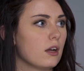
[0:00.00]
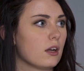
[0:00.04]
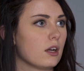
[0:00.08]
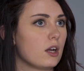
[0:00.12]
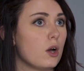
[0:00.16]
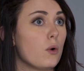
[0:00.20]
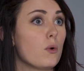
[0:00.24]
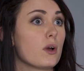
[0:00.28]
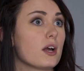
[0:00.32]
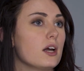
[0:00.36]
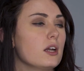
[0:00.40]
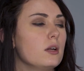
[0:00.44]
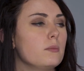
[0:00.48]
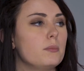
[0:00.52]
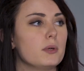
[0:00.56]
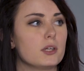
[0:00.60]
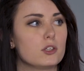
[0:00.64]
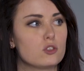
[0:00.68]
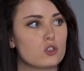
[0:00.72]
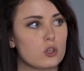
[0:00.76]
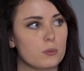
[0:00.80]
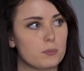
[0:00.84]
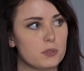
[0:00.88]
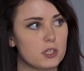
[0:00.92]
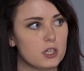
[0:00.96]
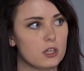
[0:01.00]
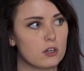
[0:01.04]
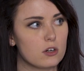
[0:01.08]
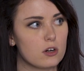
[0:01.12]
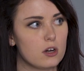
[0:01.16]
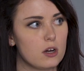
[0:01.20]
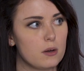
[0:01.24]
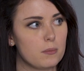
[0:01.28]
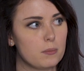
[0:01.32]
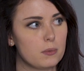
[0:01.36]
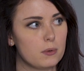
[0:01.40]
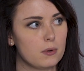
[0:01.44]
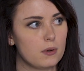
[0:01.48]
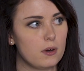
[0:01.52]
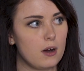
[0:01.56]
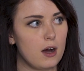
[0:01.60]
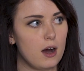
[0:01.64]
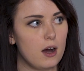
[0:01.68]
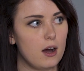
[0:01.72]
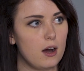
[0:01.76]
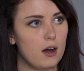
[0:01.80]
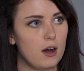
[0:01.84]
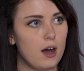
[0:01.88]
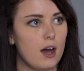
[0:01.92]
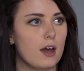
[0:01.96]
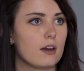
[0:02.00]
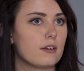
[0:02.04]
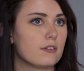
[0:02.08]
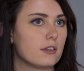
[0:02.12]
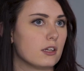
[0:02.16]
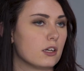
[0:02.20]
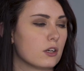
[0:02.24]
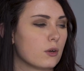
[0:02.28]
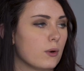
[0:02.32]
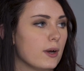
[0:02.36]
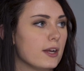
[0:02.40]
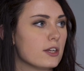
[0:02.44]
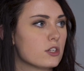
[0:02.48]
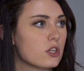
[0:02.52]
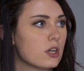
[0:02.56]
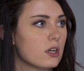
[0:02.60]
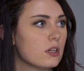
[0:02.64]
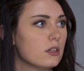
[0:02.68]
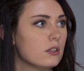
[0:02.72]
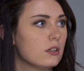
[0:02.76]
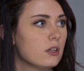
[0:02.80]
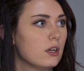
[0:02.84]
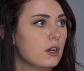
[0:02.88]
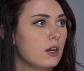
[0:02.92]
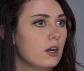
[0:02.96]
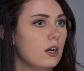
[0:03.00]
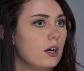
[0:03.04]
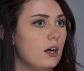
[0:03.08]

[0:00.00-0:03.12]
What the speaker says: going on a big trip to Europe out of the equation.